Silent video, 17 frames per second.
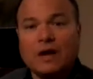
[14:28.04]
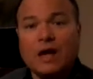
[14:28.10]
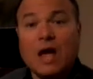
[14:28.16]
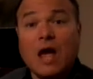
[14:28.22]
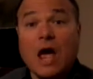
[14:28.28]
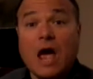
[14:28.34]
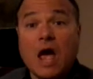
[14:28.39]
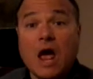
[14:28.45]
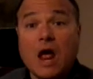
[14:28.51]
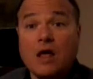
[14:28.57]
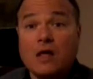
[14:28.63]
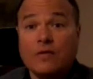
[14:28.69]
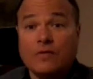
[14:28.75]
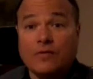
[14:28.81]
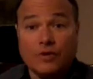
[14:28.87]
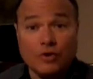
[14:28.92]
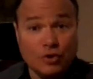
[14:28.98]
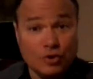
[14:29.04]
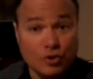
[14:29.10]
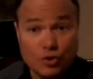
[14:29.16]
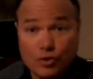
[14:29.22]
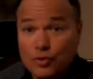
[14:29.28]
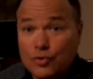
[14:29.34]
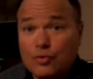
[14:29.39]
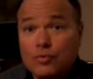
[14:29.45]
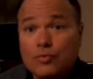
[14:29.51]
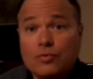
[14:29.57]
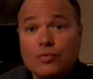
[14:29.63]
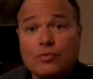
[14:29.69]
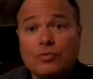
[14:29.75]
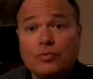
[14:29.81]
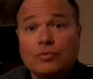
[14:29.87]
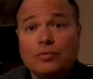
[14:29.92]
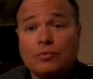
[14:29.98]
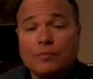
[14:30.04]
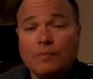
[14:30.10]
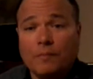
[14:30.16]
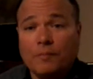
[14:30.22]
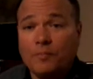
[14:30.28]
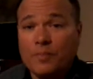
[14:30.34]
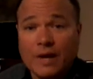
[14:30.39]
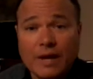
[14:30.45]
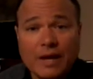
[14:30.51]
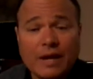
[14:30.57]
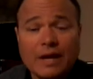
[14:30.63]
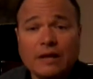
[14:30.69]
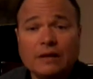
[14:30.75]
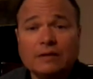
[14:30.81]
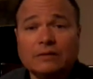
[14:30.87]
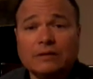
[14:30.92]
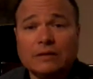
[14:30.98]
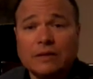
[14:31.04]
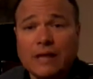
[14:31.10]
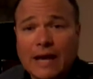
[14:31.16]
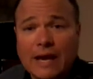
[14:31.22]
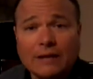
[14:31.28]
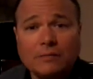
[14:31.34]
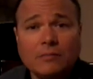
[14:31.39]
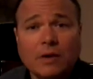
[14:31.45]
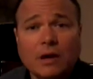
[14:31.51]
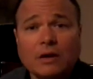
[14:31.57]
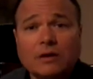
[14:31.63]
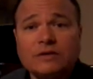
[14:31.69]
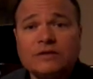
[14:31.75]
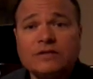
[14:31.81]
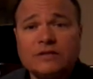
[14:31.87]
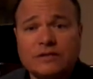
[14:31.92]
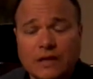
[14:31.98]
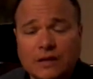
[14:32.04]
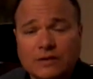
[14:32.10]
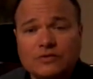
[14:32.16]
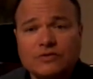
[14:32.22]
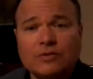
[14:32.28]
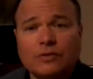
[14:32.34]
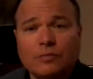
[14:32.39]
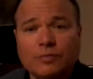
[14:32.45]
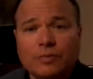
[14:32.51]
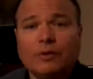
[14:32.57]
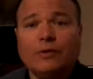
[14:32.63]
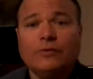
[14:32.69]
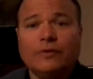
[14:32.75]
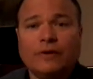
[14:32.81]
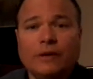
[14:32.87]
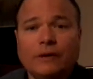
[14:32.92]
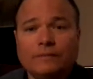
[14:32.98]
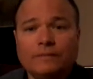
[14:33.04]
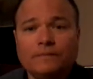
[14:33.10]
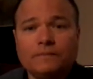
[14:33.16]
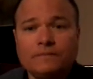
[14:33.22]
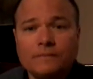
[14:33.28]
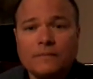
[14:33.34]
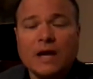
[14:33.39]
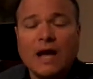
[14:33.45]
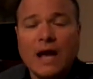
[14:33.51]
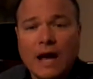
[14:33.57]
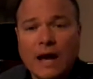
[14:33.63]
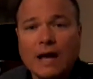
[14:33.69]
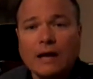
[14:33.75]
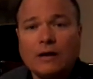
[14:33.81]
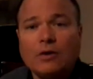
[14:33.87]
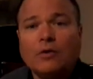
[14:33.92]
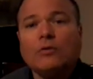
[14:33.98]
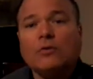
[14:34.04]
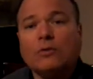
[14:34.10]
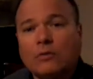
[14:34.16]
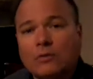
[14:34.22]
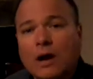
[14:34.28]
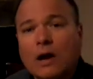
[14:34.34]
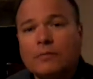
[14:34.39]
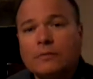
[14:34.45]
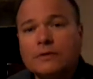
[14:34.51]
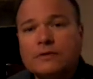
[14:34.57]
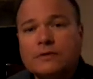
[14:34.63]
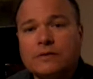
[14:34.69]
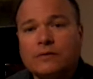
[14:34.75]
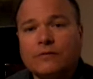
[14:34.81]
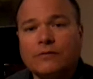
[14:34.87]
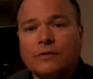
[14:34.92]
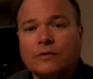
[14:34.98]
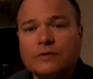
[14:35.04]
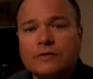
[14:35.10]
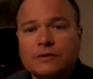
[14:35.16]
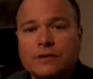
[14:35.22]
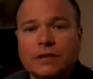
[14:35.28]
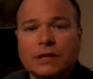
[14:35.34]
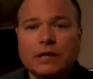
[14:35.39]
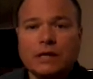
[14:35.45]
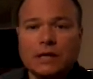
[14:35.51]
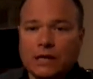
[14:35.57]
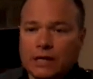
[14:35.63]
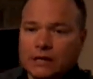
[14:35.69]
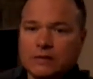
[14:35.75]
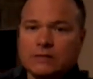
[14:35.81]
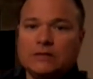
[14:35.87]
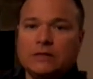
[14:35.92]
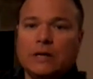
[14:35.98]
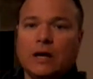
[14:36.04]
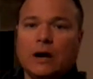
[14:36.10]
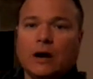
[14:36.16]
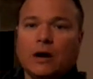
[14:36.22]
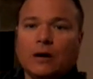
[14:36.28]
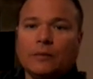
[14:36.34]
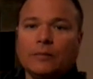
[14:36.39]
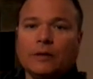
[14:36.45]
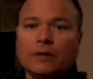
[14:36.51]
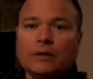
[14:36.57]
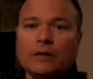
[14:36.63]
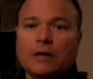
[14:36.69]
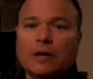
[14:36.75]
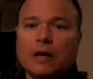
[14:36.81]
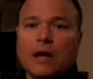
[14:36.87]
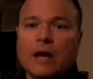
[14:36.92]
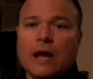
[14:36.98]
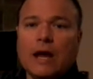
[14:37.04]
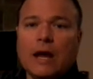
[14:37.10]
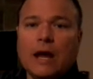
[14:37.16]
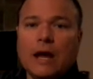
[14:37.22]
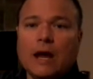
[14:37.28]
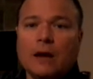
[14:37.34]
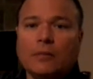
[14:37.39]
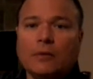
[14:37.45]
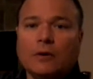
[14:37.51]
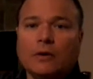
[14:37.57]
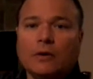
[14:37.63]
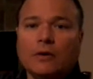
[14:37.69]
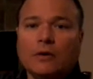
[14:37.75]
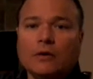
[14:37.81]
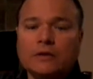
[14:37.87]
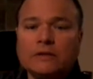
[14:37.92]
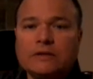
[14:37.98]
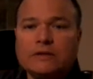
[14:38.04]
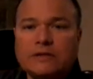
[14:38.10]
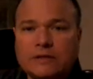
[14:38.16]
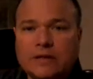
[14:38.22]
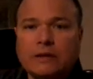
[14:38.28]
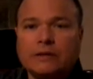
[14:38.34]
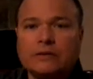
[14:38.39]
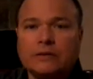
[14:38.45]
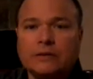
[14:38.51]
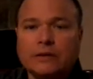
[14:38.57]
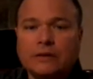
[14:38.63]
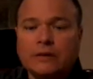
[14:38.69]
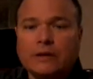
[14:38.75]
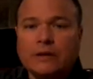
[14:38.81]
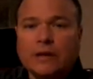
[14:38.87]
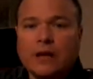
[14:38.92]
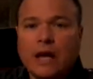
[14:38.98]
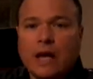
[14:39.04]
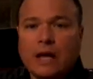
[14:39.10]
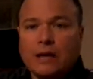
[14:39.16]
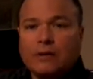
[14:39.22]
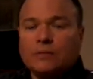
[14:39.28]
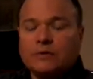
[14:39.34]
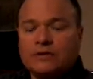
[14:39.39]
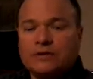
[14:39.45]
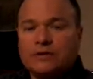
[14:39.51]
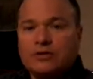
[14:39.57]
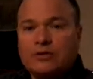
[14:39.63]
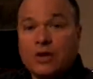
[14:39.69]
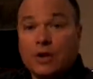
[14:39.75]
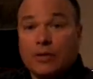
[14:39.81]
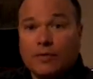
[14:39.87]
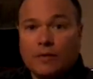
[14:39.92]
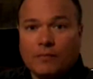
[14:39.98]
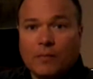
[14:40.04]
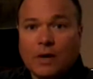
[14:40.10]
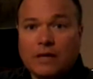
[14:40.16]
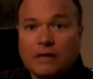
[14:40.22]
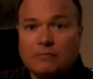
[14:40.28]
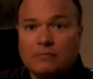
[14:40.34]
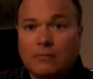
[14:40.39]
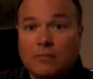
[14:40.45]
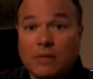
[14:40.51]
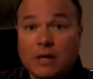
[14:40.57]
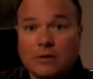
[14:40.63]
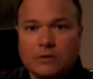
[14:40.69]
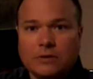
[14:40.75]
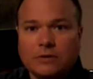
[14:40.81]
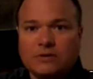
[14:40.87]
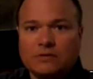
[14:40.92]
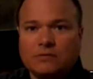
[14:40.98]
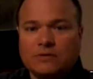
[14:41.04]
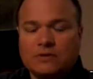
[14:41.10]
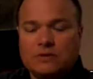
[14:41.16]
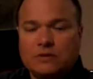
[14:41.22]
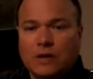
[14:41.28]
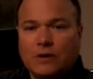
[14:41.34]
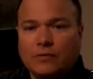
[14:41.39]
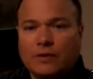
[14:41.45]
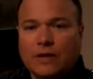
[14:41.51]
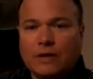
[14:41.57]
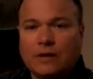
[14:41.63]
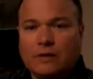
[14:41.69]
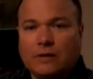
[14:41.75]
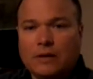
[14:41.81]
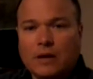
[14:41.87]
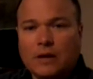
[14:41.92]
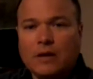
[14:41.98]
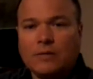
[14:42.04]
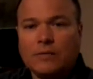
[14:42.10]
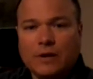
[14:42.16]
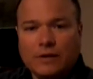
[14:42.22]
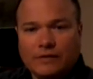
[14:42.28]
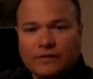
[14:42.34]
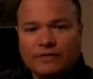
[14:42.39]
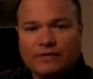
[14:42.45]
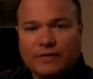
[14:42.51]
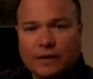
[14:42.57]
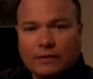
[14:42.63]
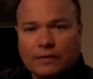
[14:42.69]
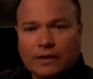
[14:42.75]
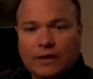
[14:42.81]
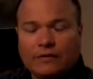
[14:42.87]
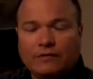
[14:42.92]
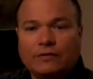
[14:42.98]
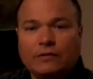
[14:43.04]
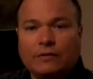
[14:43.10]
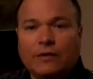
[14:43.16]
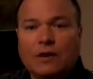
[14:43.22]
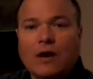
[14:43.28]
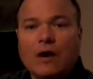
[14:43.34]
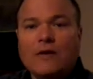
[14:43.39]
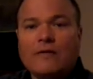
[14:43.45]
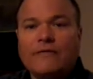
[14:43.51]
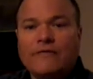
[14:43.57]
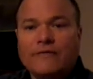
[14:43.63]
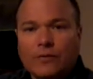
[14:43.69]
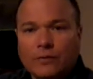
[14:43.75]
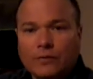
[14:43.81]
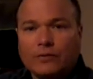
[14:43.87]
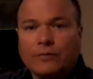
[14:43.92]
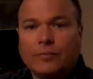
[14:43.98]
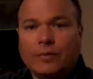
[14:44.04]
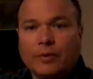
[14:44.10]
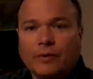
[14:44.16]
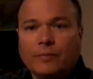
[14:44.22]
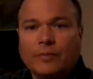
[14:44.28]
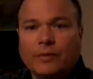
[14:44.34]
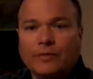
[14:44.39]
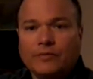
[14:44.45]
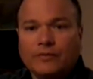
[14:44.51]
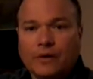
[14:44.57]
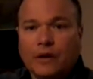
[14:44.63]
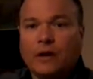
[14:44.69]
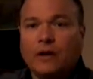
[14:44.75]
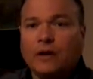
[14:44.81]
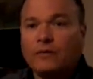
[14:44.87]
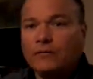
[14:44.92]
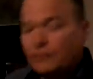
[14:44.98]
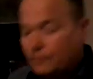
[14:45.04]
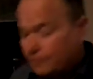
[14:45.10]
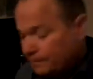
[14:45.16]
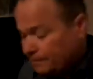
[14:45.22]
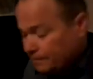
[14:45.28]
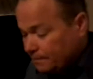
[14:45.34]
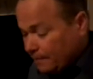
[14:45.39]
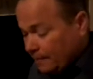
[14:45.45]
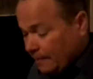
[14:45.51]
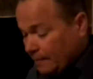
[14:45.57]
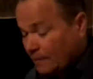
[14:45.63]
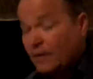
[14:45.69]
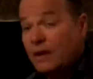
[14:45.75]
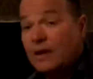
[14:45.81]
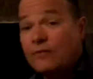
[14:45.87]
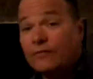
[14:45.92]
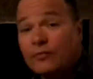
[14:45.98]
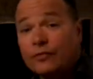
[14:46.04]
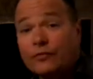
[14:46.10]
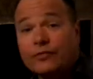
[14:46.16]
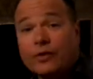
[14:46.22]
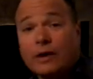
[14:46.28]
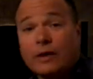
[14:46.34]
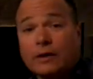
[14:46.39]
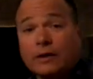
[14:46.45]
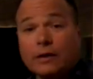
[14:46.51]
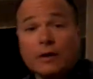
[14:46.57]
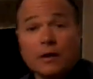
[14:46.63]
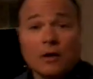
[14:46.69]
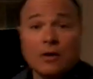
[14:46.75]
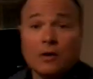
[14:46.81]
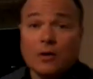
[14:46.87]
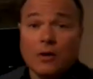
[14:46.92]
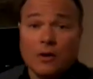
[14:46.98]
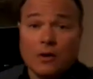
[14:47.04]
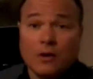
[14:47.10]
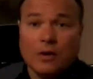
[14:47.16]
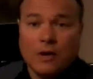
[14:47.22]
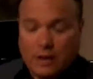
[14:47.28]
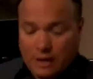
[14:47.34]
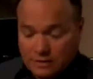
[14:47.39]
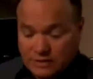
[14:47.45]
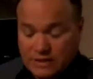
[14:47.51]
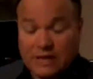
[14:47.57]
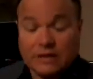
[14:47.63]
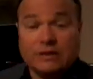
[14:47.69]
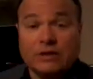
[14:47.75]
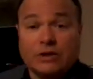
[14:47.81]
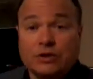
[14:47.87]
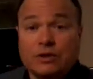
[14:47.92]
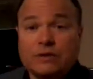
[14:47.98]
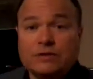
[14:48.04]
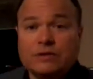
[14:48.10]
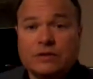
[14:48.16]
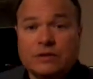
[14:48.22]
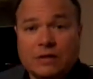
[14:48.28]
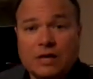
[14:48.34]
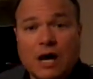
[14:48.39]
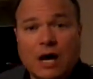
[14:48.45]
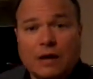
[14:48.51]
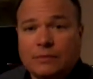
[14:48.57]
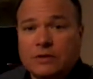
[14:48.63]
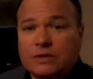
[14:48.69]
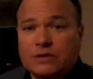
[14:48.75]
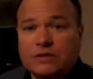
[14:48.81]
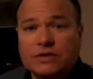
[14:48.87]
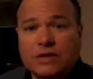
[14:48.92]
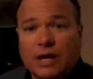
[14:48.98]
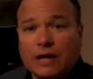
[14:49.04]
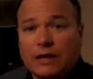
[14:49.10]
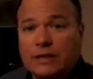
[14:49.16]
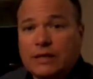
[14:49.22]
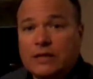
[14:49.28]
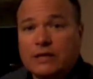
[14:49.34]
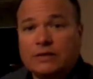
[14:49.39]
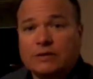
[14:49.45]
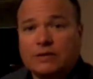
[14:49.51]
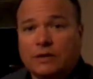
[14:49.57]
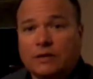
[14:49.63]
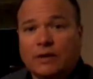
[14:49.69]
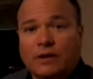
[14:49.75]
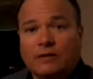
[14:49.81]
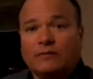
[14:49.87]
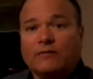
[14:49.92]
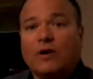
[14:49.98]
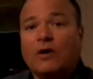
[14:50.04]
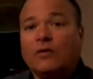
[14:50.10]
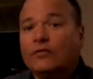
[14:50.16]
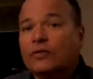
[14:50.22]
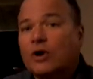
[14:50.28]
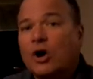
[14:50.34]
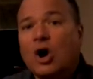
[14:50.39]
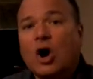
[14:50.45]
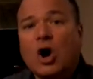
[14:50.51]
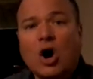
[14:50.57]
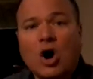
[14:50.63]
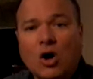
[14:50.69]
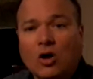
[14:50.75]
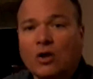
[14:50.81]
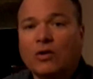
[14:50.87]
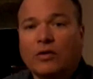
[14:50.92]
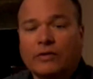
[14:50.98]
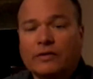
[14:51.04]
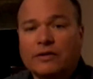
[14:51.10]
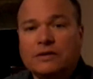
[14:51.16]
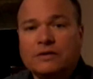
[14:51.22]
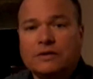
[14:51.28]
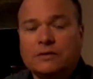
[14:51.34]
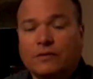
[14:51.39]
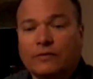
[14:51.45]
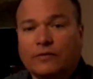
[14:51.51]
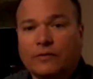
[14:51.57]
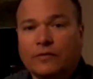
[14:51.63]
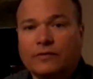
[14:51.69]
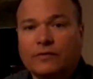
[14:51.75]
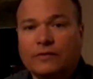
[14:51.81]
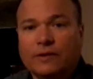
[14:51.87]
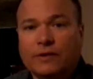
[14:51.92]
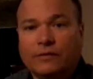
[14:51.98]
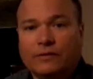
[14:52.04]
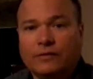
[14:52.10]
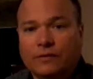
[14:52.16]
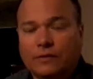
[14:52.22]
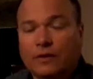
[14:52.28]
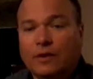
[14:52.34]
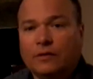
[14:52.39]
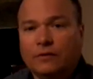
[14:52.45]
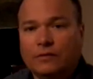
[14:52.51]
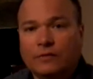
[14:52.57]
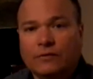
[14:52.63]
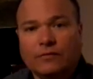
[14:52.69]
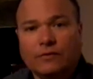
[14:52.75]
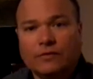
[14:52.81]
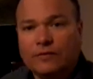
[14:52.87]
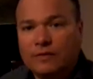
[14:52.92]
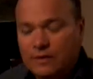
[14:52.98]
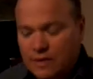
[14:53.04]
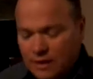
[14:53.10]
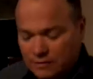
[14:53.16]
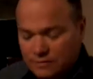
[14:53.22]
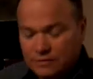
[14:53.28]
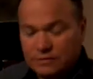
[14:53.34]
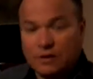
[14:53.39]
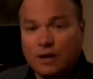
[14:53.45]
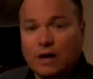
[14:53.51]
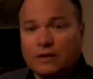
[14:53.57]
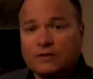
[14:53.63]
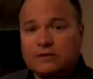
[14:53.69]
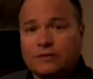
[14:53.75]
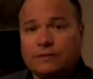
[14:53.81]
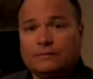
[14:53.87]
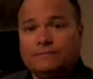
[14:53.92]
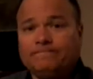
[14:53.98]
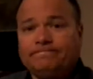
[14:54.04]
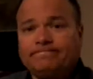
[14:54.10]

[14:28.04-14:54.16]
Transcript: The new big landmark central building at Oral Roberts University is the Armand Hammer Center. And it was the money, millions, was donated by this foundation for the purpose of infiltrating. It's hit the news that the Communist Chinese are involved in all of these universities. The University of Texas, Austin.